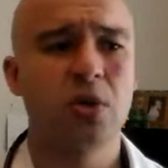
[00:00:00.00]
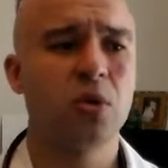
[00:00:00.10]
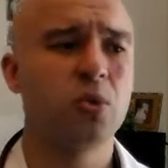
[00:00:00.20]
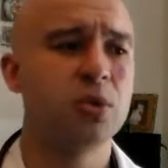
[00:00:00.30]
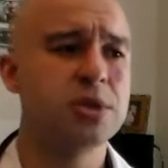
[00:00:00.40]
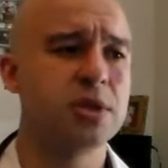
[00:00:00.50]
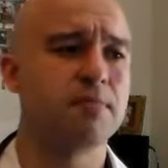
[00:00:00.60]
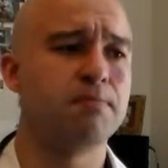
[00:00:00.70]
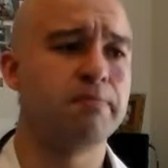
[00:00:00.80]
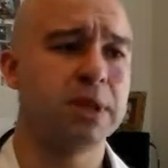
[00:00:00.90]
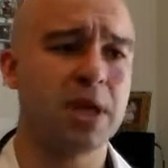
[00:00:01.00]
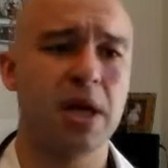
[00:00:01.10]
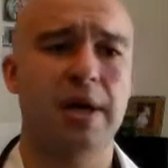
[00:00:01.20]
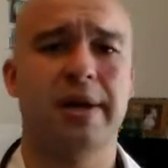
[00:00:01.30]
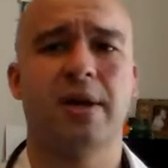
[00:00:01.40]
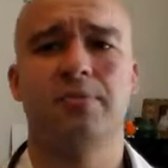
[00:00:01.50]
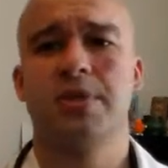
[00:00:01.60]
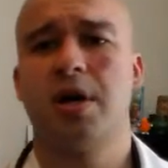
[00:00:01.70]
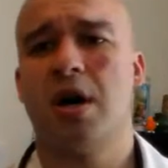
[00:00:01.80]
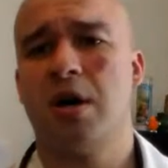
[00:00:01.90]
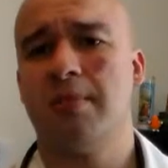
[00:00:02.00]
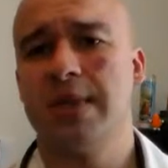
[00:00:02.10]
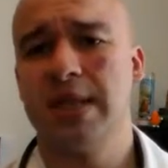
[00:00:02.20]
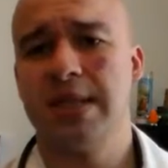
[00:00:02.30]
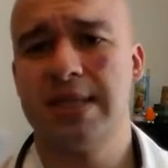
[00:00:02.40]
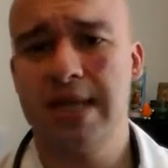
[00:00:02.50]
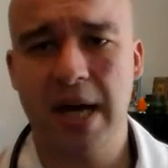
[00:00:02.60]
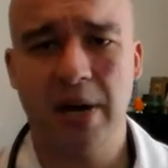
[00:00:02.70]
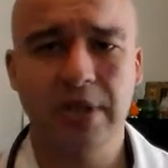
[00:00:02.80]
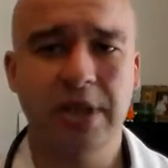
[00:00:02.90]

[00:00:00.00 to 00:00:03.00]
cools the blood, helps calm you down.